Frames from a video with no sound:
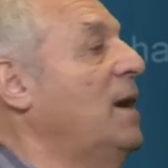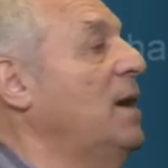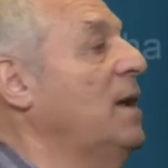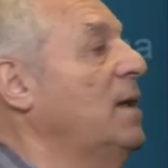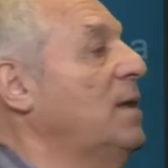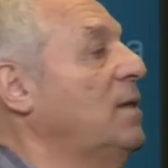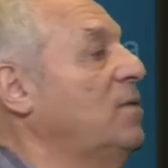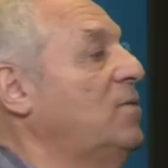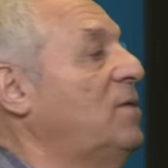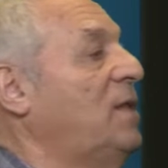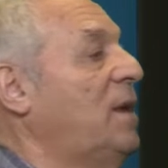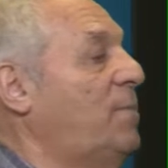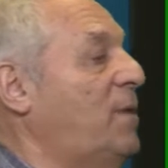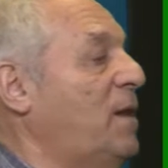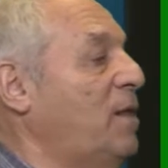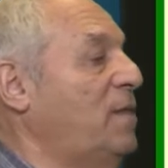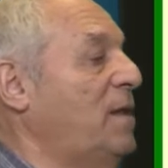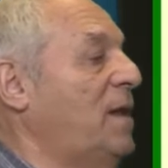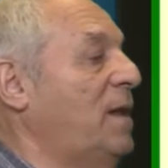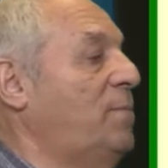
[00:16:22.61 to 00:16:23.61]
where the
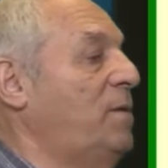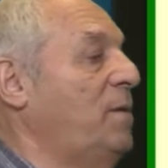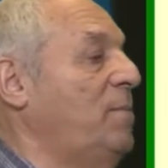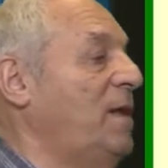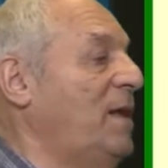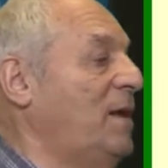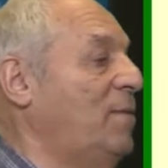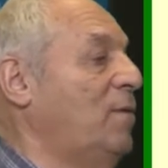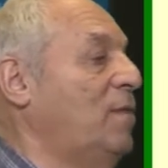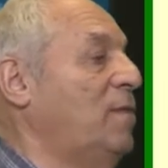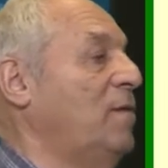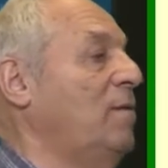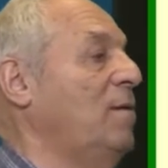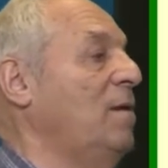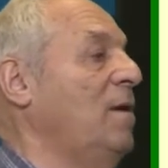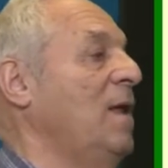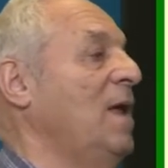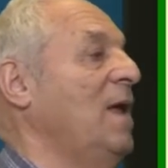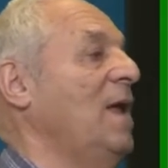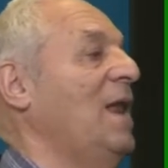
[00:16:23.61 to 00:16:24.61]
first, the
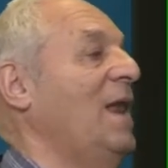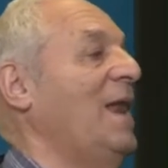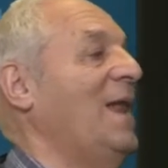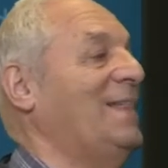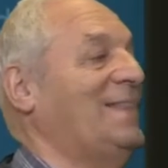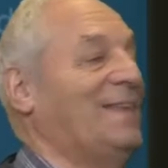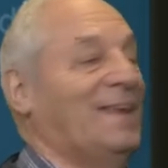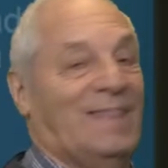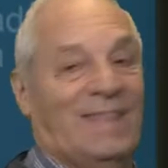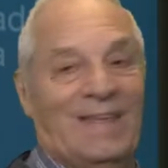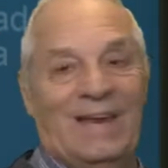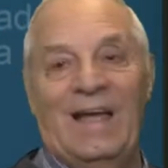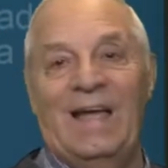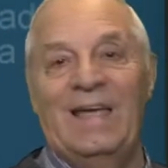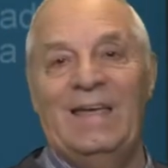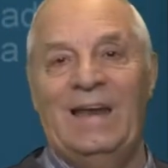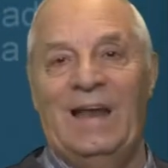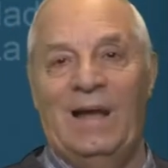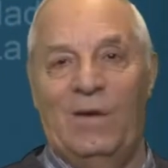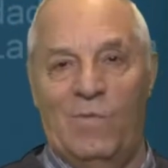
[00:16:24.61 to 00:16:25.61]
third, and fourth
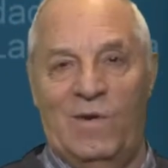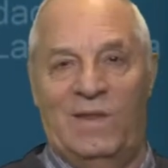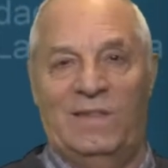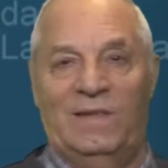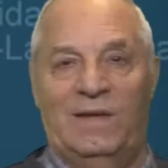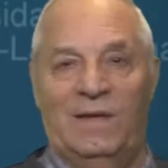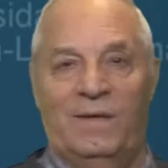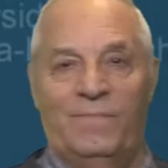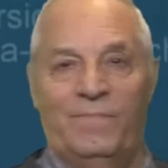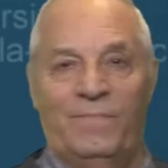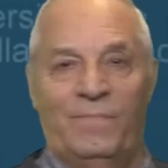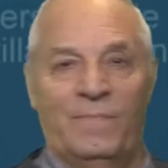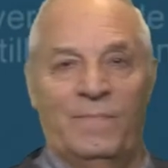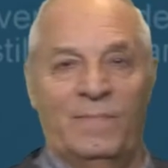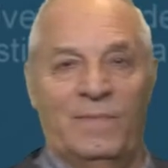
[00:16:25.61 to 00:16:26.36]
equations appear.